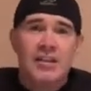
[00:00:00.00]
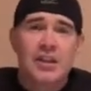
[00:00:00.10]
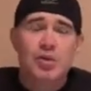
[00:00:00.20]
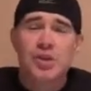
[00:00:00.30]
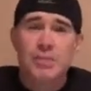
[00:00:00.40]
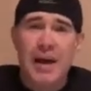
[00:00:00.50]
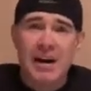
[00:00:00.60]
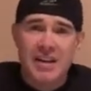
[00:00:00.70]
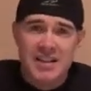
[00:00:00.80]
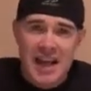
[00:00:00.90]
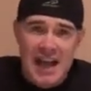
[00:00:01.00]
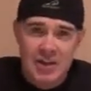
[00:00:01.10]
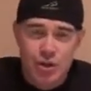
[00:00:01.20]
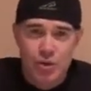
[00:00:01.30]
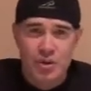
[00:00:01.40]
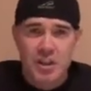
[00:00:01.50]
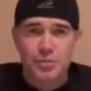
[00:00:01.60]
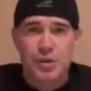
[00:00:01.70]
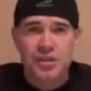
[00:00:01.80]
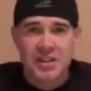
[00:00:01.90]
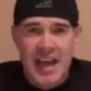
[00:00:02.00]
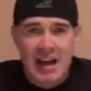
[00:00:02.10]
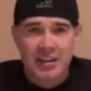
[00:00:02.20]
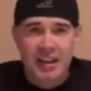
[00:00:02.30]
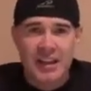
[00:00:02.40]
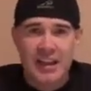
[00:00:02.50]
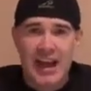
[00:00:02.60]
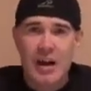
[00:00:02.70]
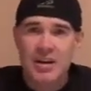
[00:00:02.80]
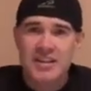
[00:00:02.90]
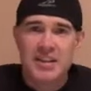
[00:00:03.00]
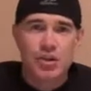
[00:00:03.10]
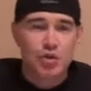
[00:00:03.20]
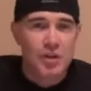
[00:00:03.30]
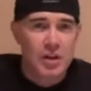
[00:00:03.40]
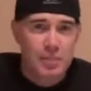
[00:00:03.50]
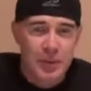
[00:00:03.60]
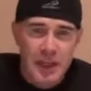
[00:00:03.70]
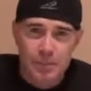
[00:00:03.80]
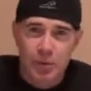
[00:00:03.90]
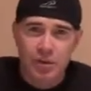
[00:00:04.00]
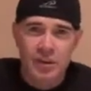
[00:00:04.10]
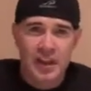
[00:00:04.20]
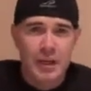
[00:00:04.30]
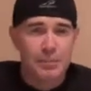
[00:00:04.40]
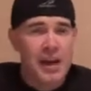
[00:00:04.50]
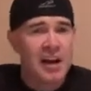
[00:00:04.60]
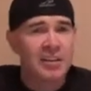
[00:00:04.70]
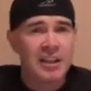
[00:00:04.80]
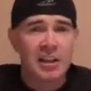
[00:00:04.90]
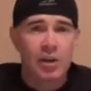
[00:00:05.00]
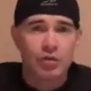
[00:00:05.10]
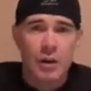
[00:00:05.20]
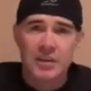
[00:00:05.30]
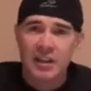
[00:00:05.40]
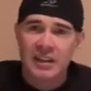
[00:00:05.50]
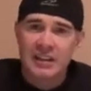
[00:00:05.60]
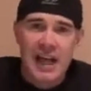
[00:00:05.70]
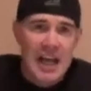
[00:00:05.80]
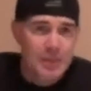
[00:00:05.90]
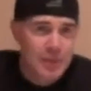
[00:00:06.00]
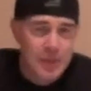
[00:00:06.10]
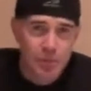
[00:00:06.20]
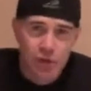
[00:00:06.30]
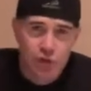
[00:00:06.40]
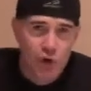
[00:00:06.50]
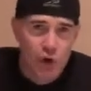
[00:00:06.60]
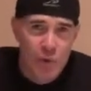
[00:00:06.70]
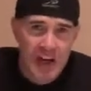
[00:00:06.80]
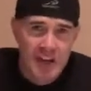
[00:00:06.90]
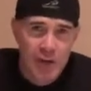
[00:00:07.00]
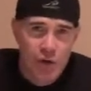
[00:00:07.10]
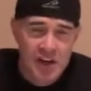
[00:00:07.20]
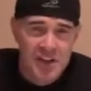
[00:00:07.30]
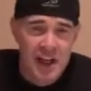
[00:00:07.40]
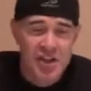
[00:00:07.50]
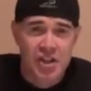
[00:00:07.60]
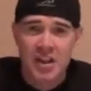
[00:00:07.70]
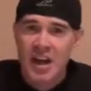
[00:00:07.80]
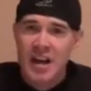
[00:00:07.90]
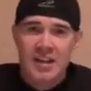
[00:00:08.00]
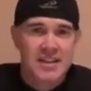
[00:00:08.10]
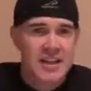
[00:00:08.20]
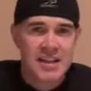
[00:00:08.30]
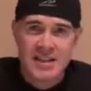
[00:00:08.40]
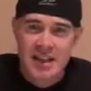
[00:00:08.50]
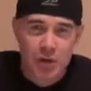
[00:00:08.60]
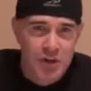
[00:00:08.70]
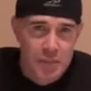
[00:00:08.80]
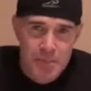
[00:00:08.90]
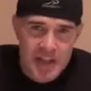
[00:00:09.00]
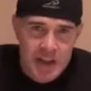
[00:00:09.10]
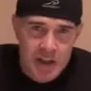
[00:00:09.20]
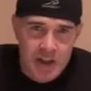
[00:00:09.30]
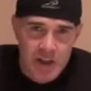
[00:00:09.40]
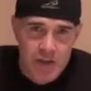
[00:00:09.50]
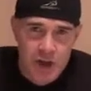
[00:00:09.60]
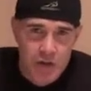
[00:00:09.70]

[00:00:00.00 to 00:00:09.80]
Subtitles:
This was about his attitude, his personality, how he deals with other people. He apparently rubbed a lot of people the wrong way in the organization. Didn't deal with the media,